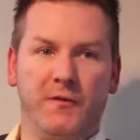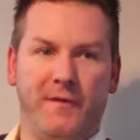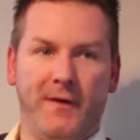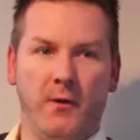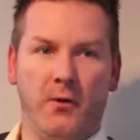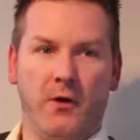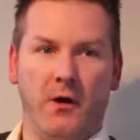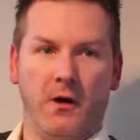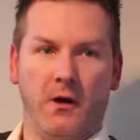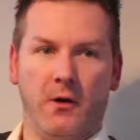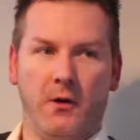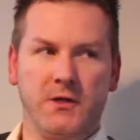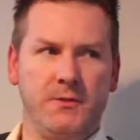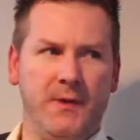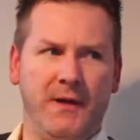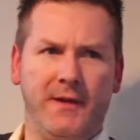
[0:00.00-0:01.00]
Final Cut
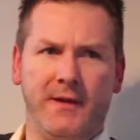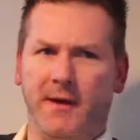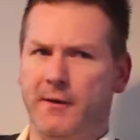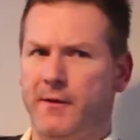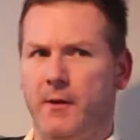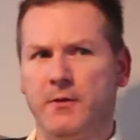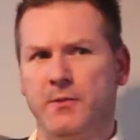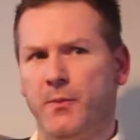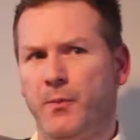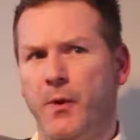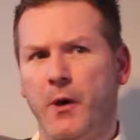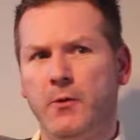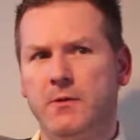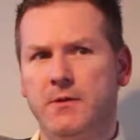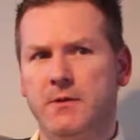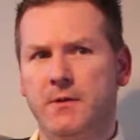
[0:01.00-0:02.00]
cost me I think
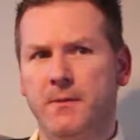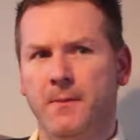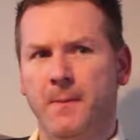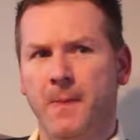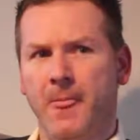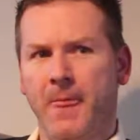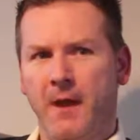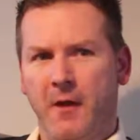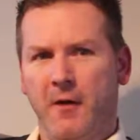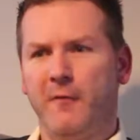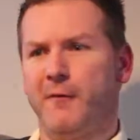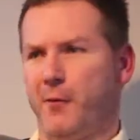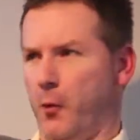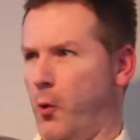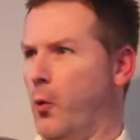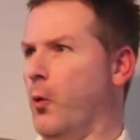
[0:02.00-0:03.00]
£1,000
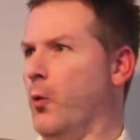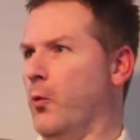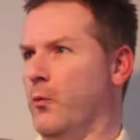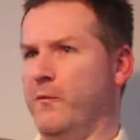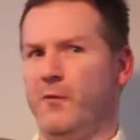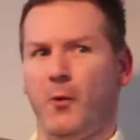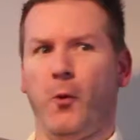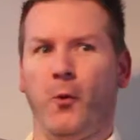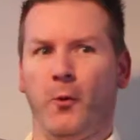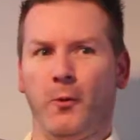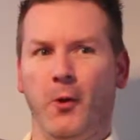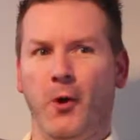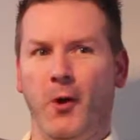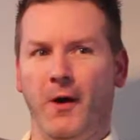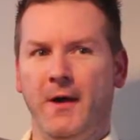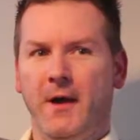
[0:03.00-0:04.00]
for the whole
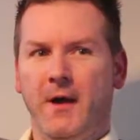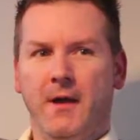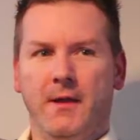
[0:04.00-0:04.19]
lot.